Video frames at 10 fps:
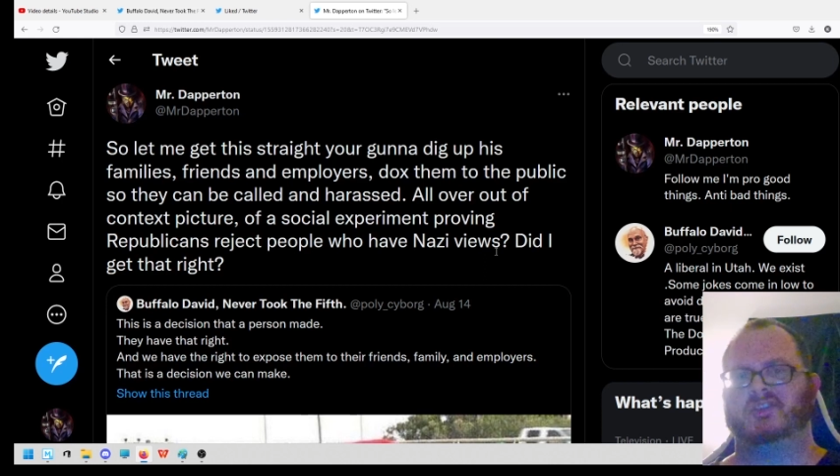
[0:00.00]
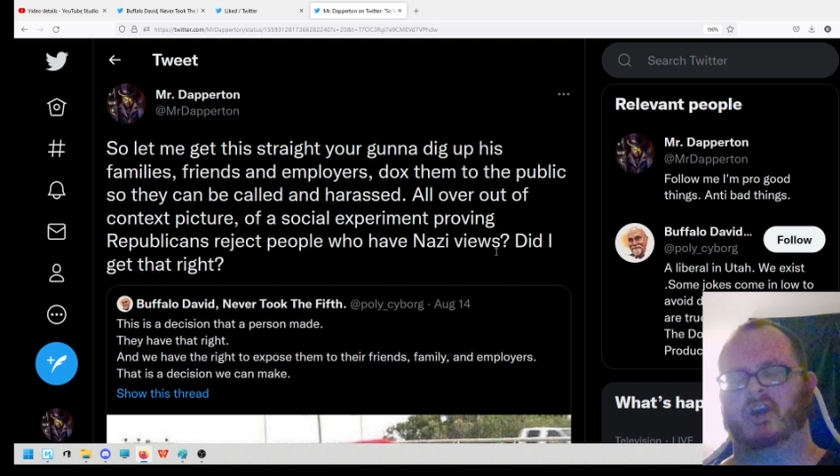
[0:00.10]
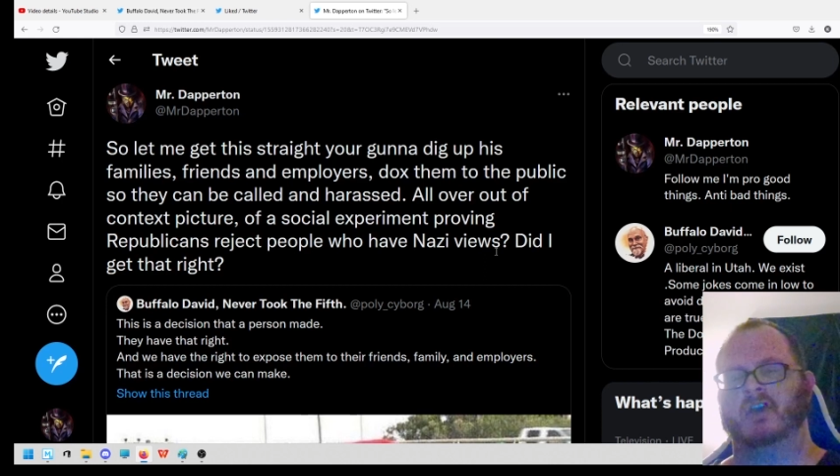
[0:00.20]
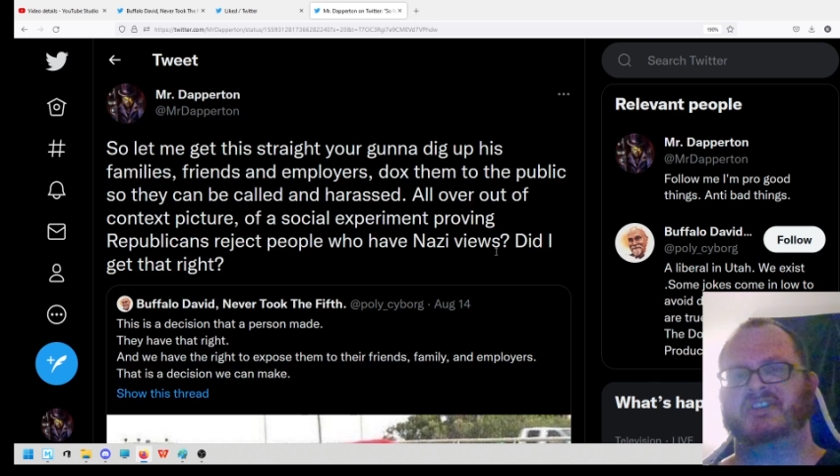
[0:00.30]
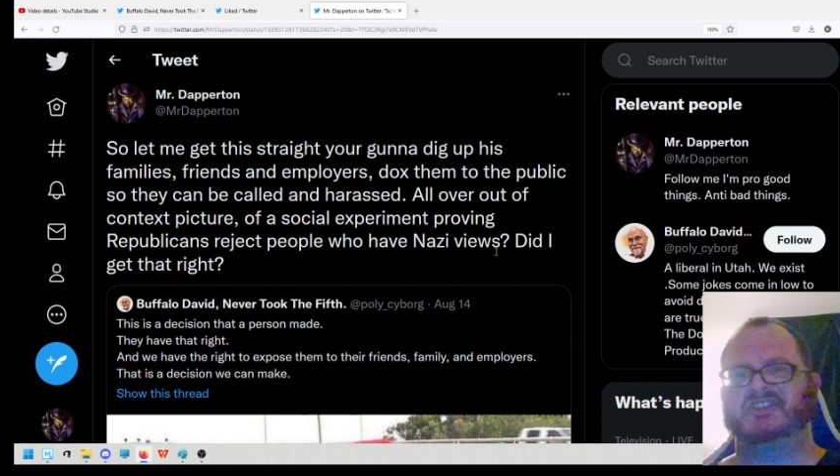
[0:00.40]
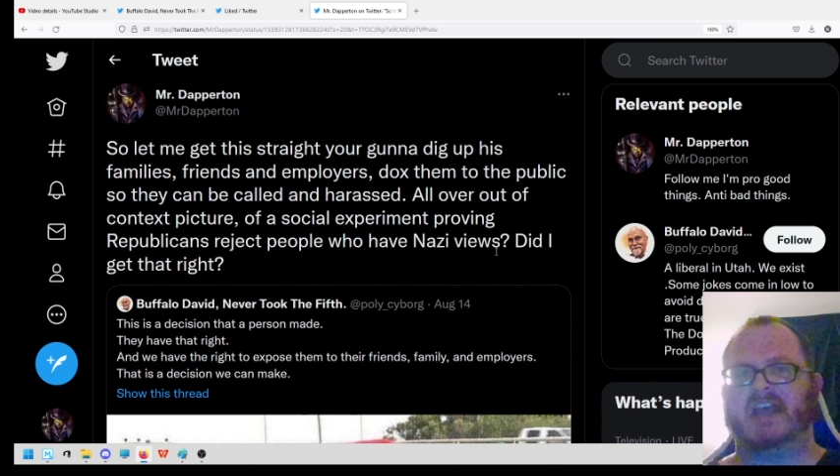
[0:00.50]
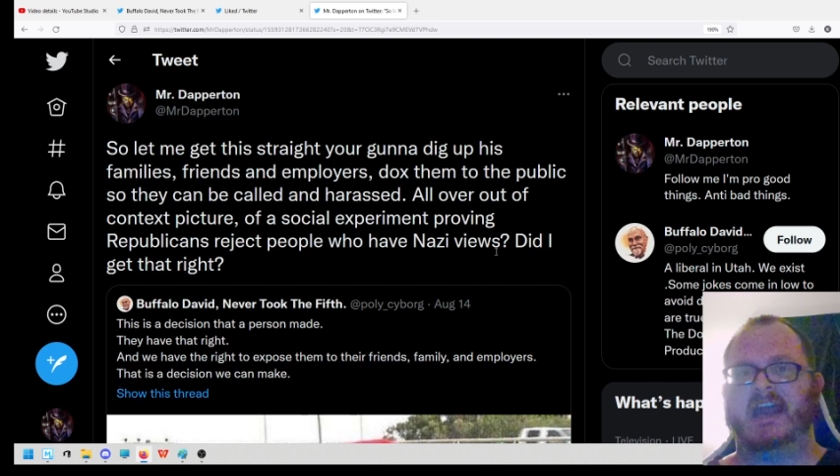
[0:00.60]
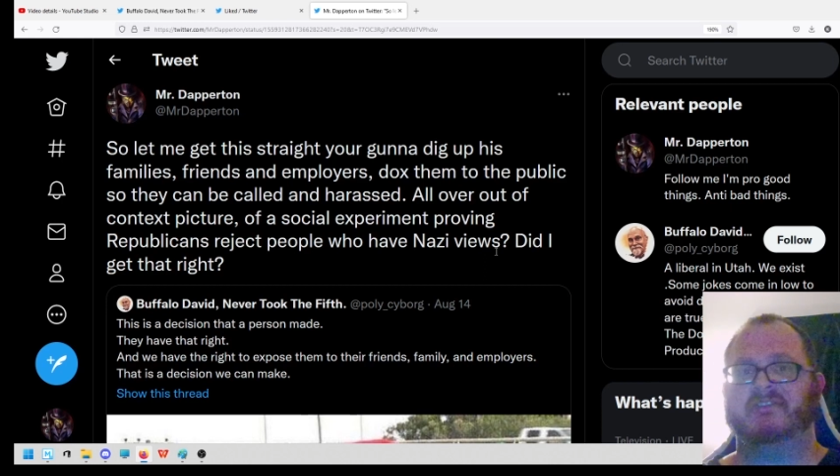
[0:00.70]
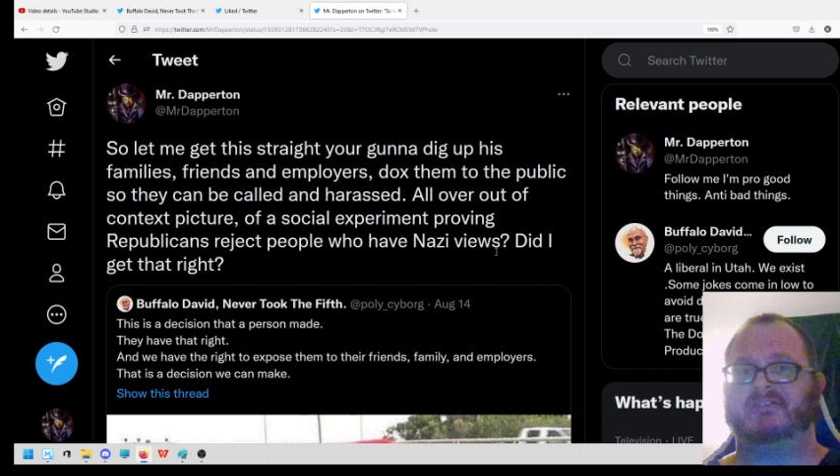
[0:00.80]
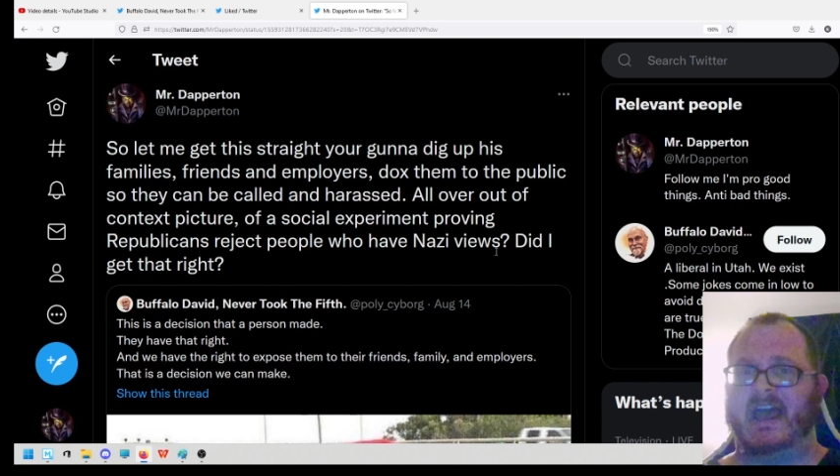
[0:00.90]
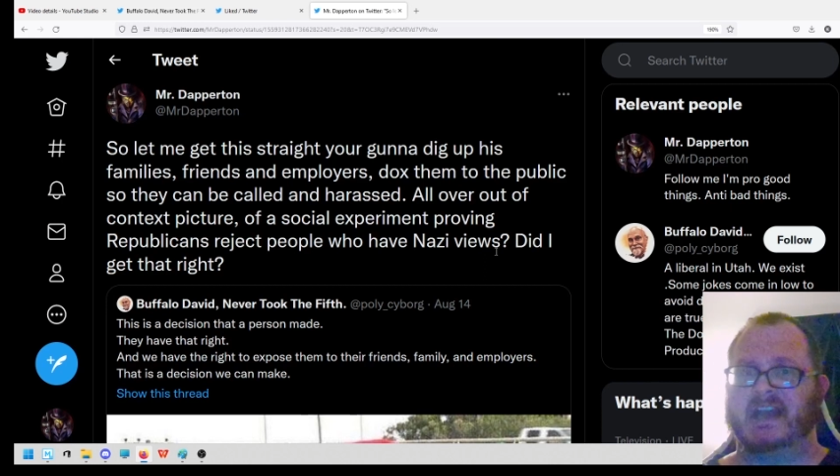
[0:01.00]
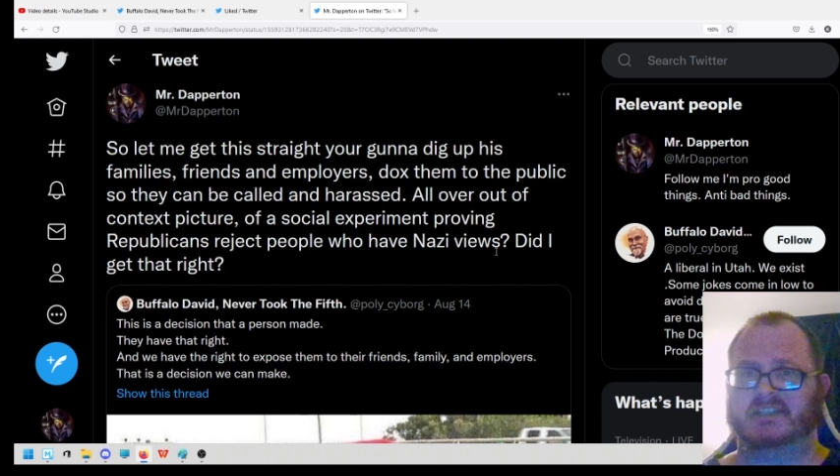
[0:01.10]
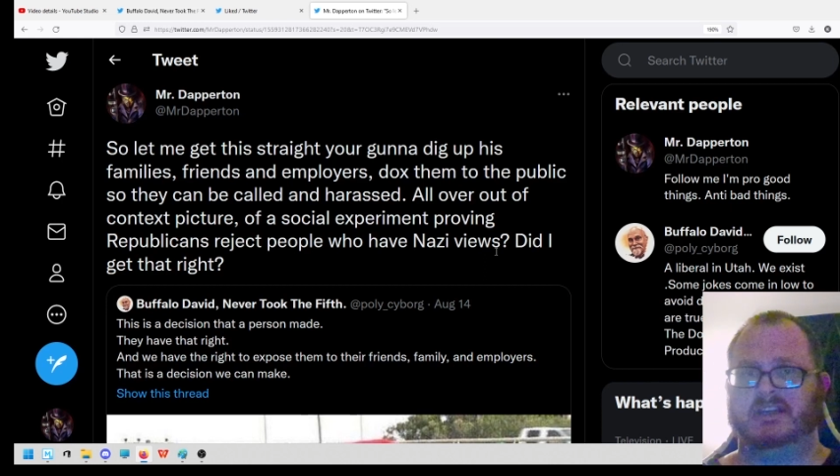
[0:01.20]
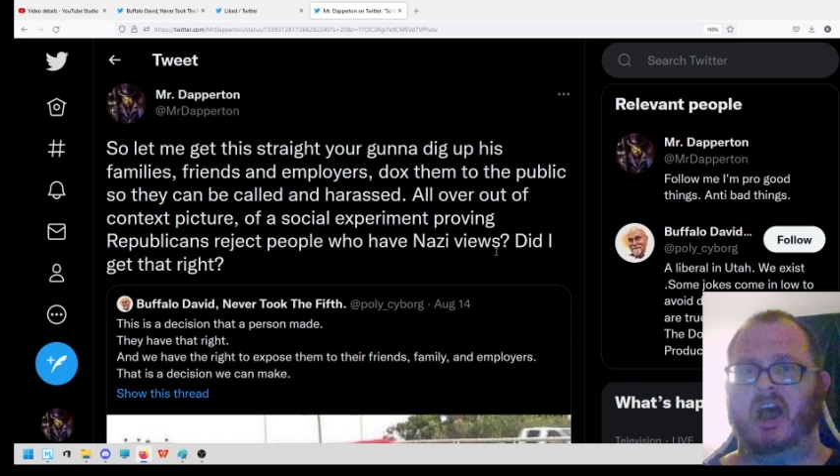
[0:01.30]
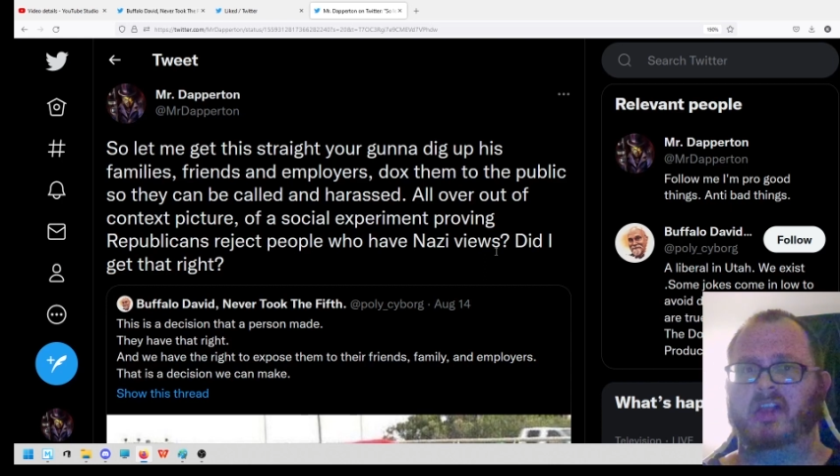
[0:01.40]
they're on the side of facts
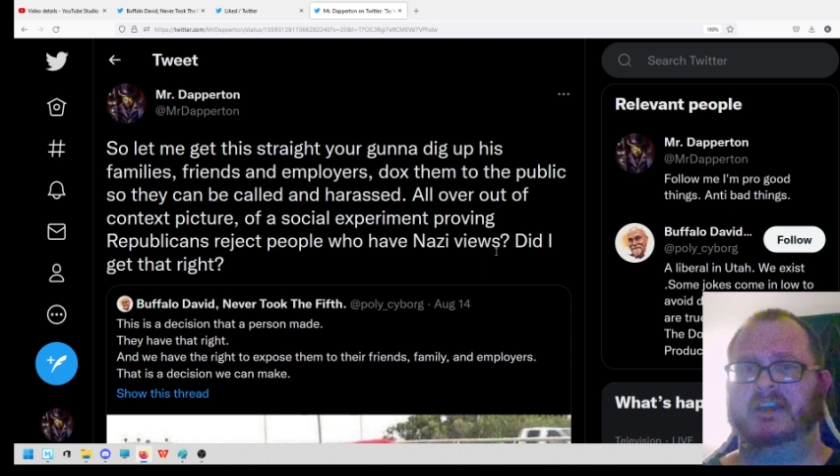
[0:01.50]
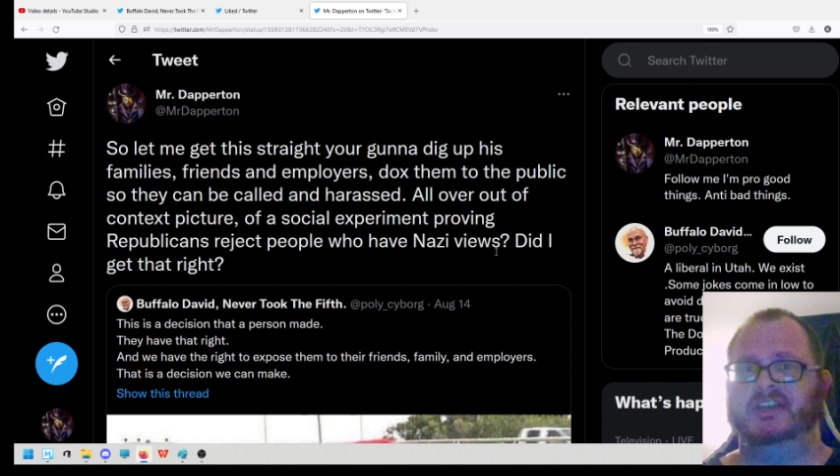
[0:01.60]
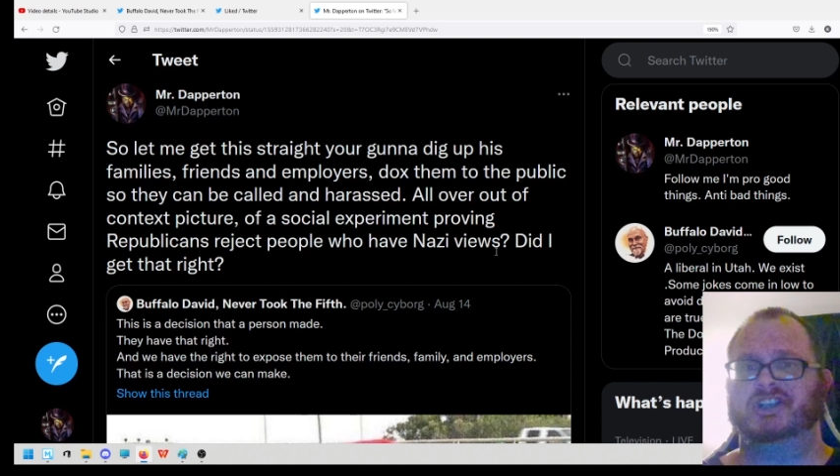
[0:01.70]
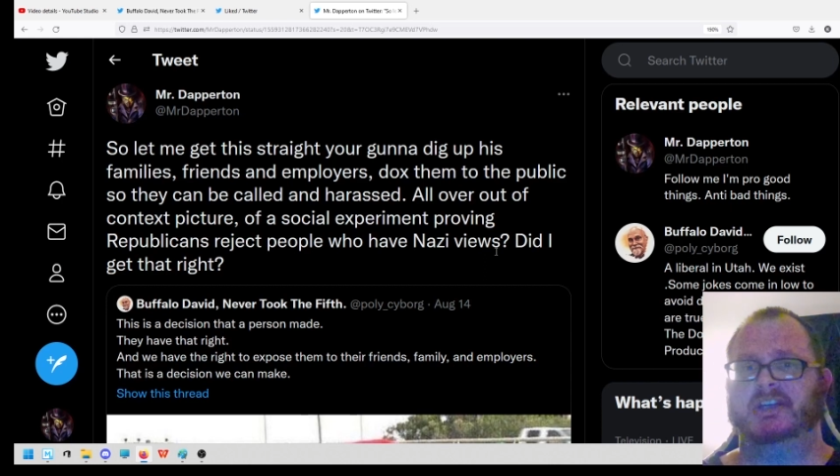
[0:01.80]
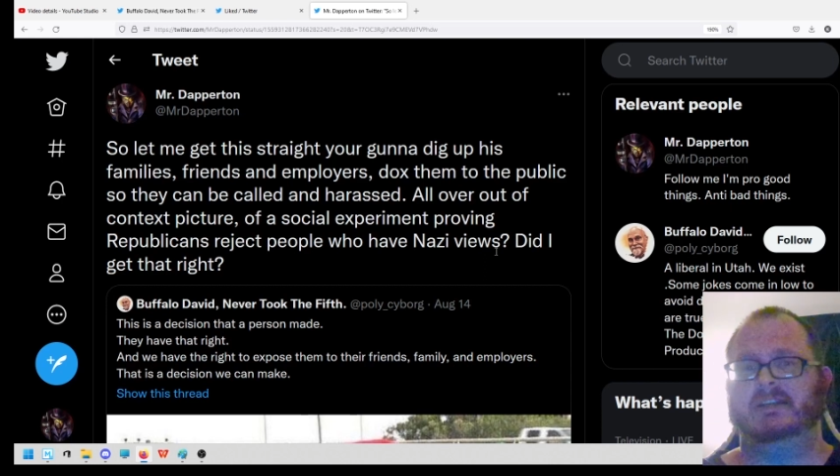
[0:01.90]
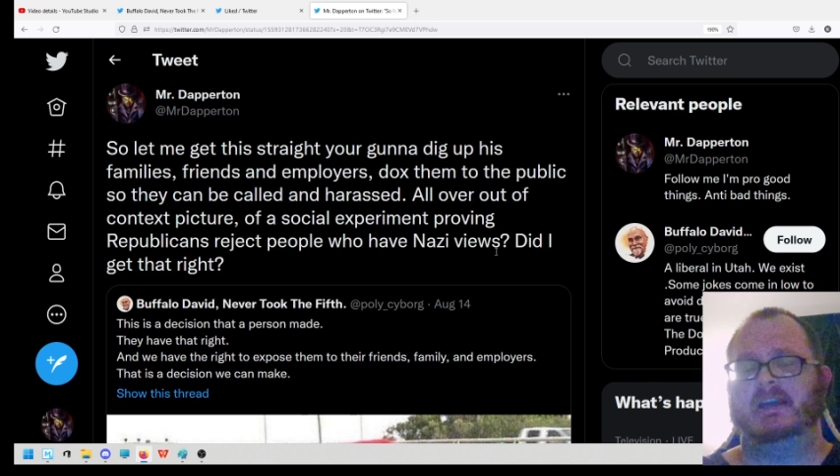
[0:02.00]
and knowledge. And